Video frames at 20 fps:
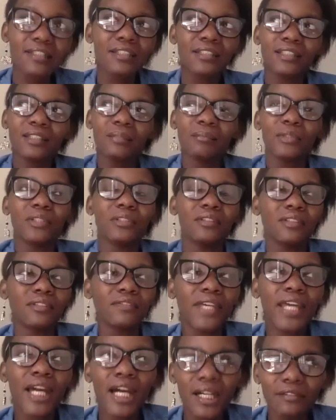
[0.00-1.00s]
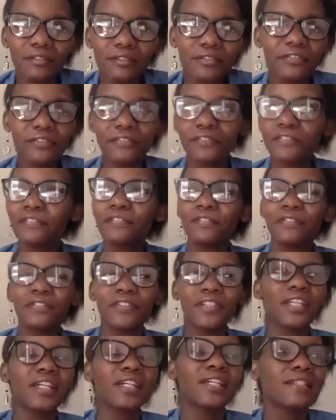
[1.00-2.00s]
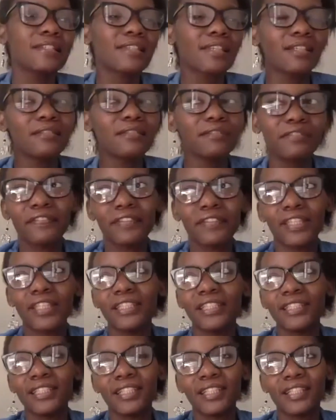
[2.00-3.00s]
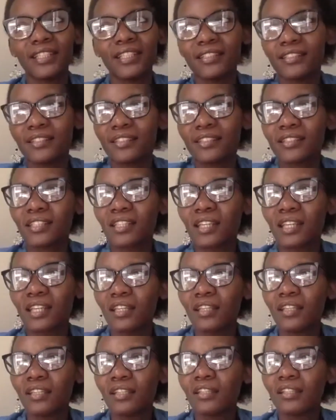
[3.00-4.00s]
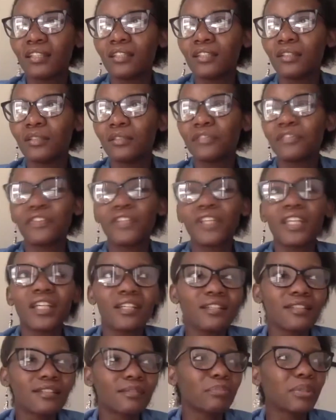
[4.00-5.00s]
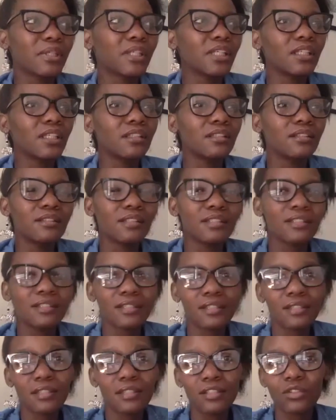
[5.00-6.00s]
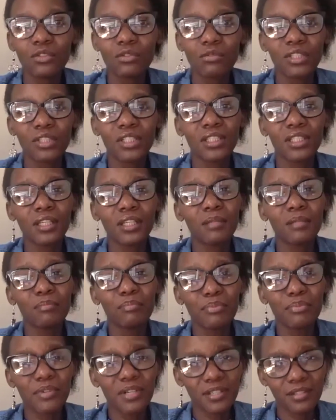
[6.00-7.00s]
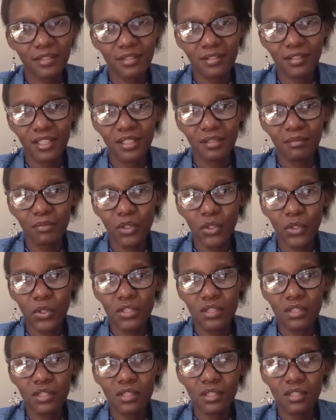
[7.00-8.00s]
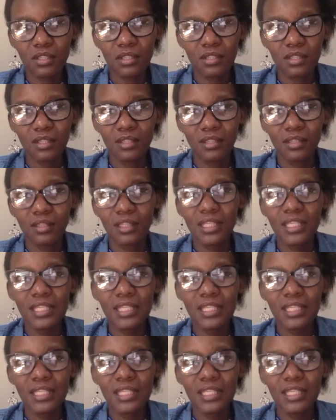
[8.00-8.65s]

can just tell them, if they have fears and failures, fears, pain, they just need to really embrace them, because